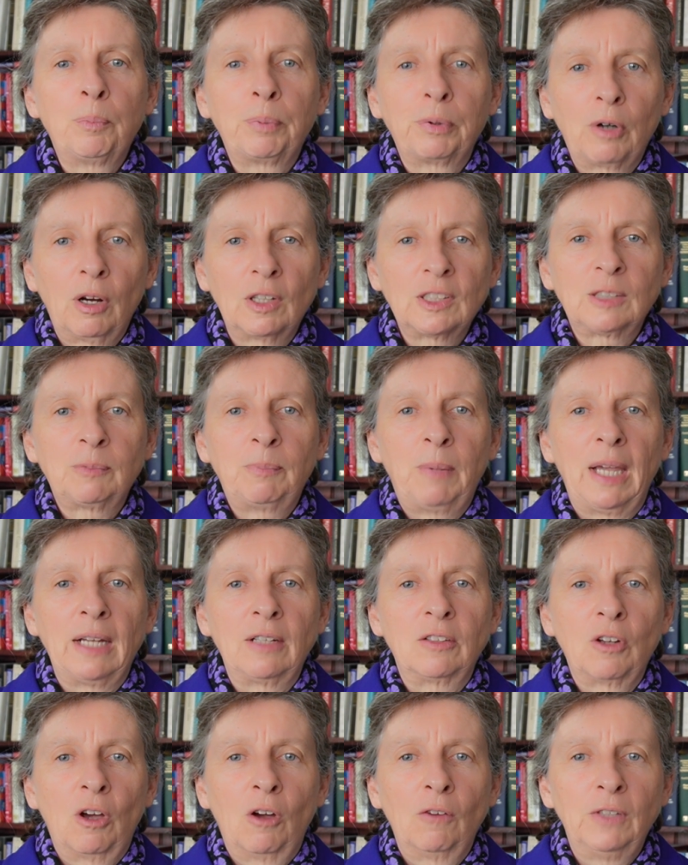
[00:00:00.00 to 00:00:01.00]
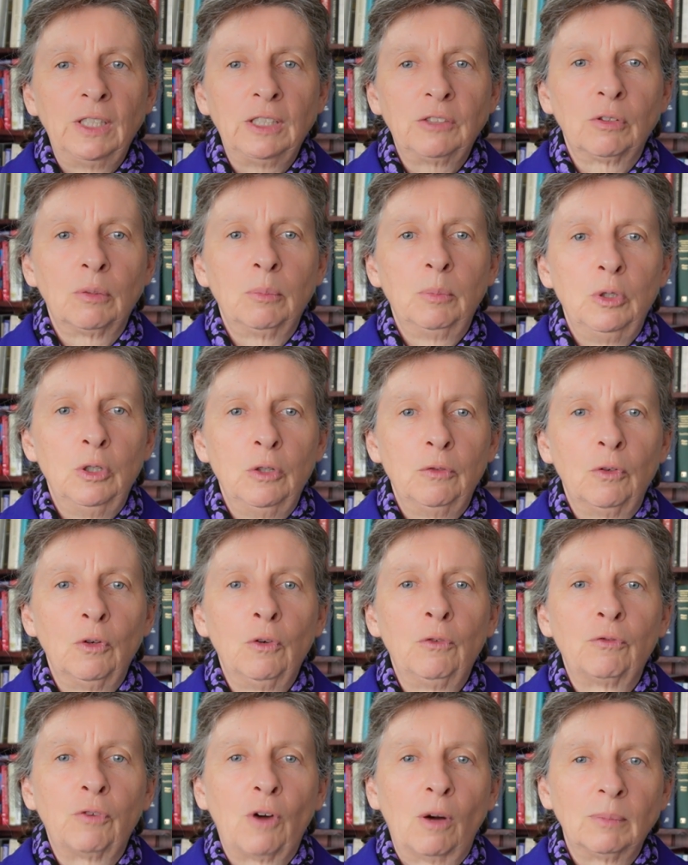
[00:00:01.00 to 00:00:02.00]
prospect of his
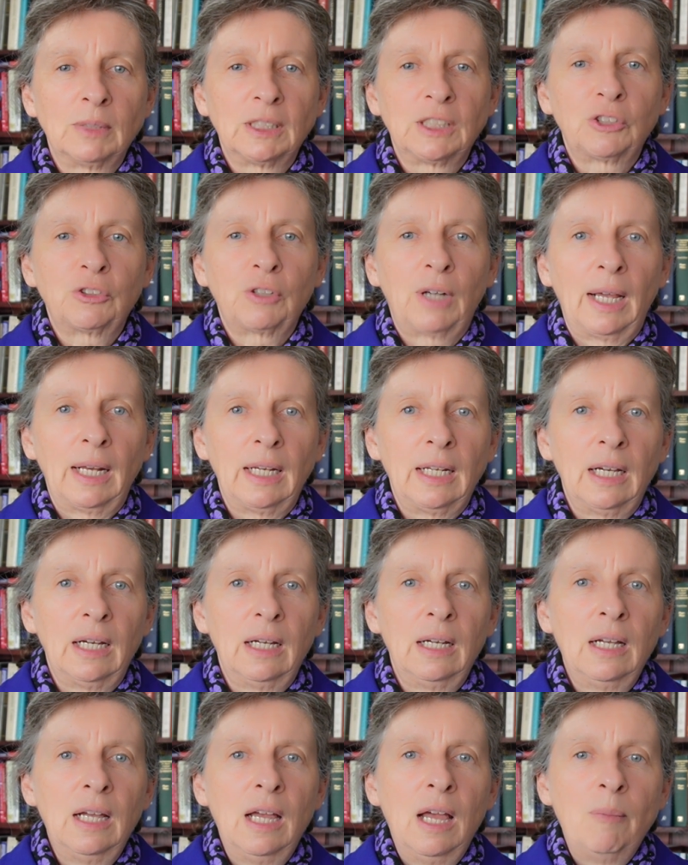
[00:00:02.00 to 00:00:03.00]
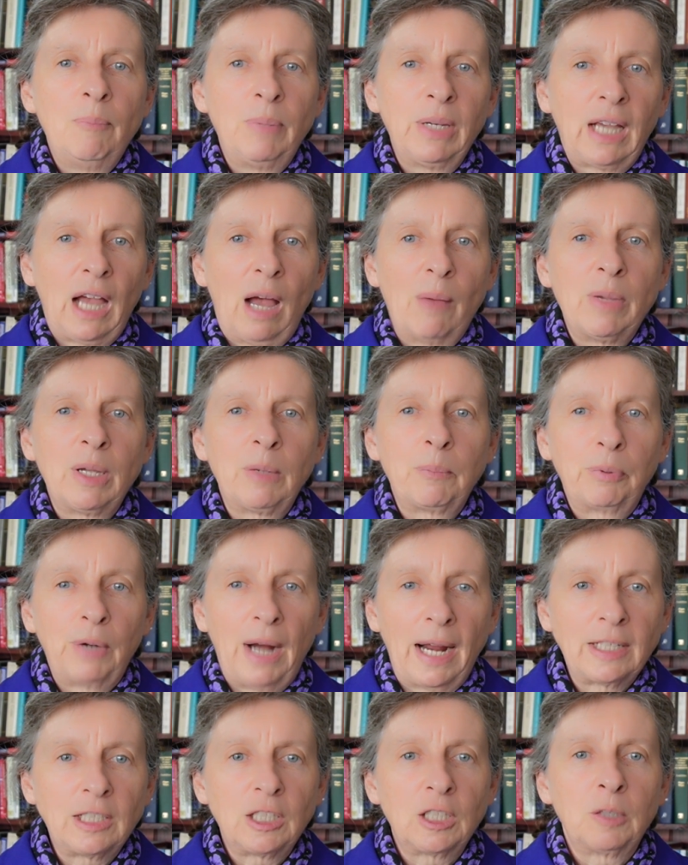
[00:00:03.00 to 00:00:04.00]
removal from Australia becoming
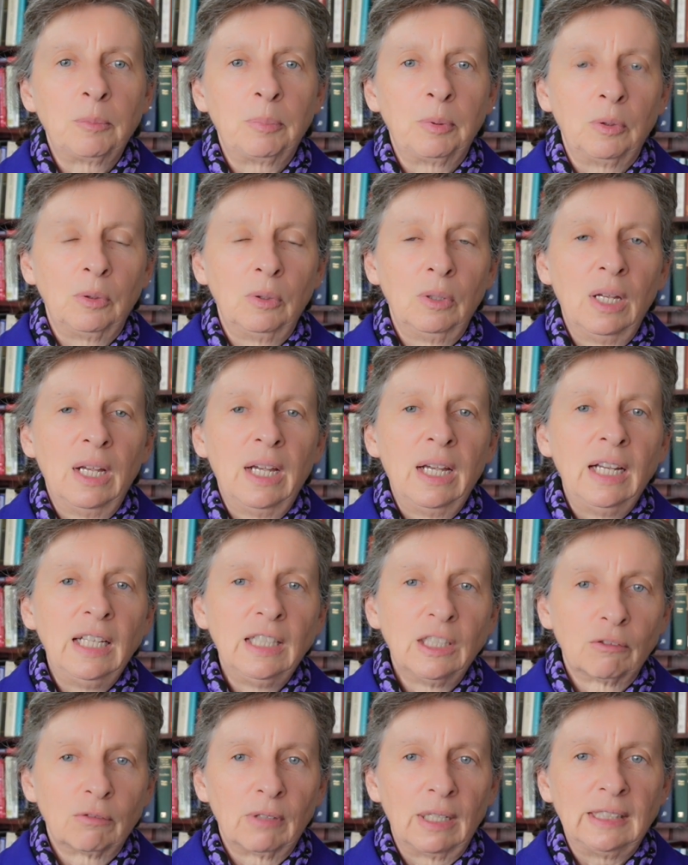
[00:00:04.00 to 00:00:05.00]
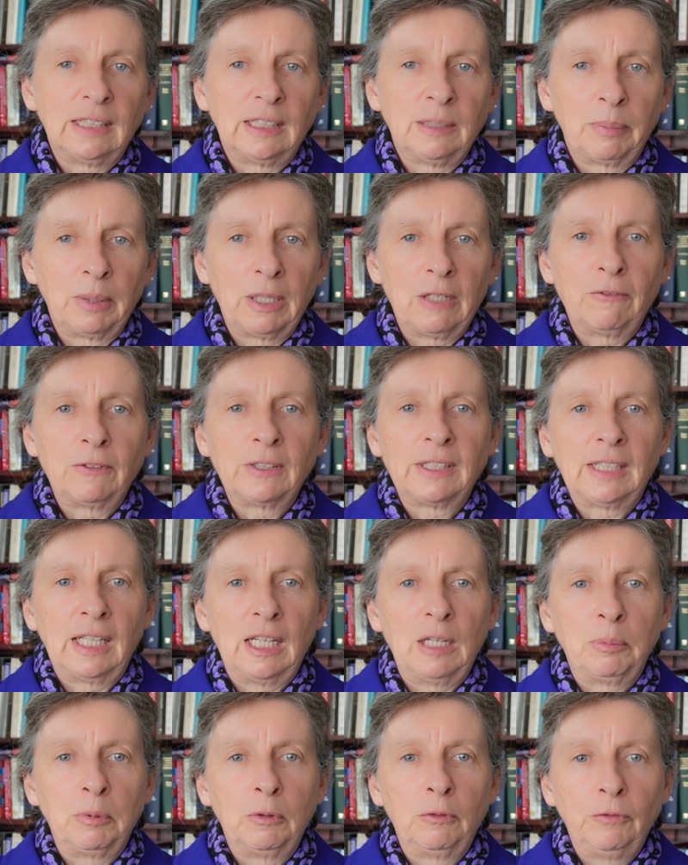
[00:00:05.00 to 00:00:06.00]
practicable in the reasonably
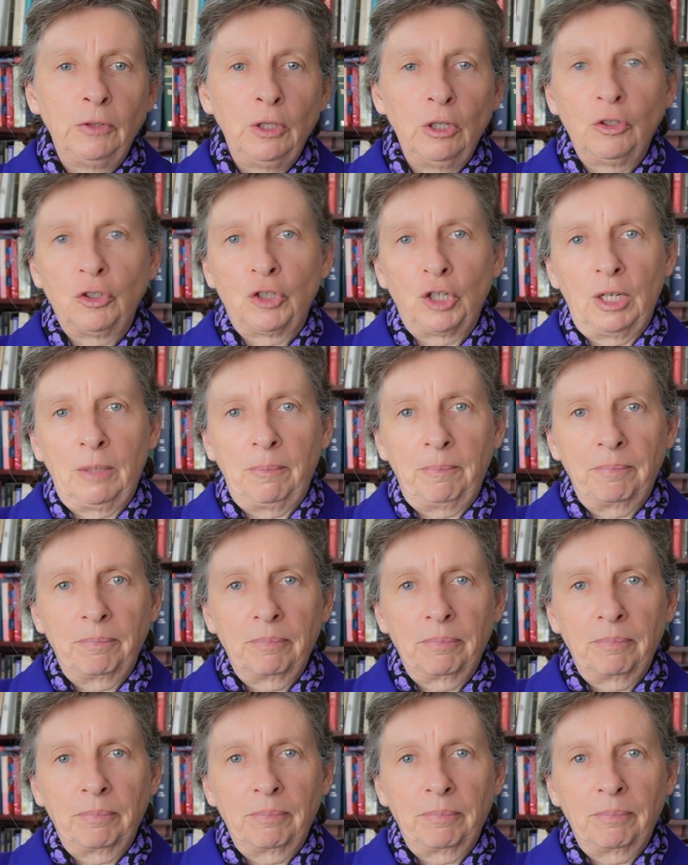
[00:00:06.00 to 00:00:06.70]
foreseeable future.